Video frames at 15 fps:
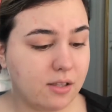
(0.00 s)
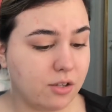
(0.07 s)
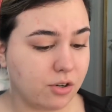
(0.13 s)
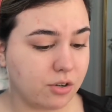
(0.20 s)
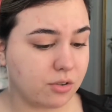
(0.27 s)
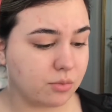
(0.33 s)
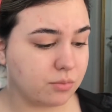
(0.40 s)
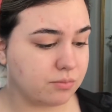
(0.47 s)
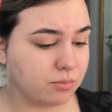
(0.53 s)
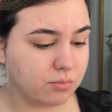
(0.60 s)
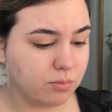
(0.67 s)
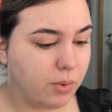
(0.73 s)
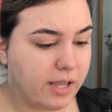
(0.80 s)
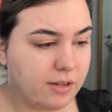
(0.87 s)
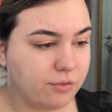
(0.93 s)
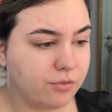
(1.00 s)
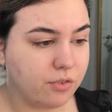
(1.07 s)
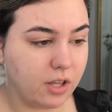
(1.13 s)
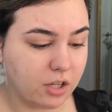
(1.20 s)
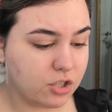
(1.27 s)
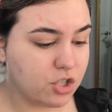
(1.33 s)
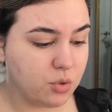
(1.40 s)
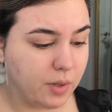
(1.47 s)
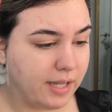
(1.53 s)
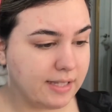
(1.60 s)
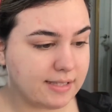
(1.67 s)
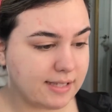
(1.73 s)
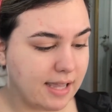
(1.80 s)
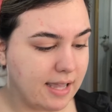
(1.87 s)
Your weight fluctuates